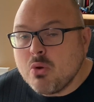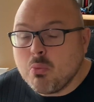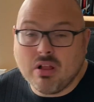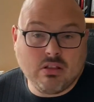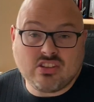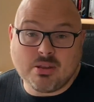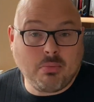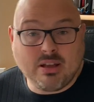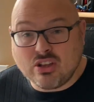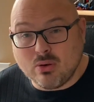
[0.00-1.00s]
Well, as some
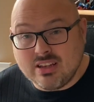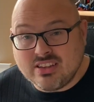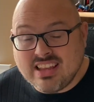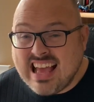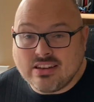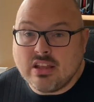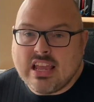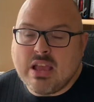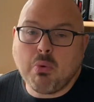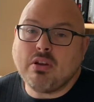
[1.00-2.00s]
of my colleagues said,
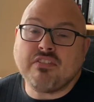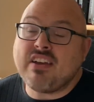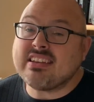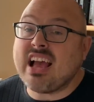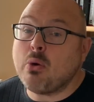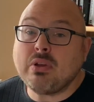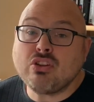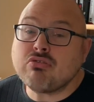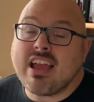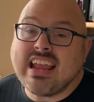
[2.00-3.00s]
it won't affect how we
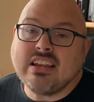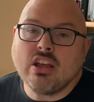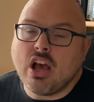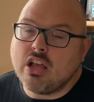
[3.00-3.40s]
train.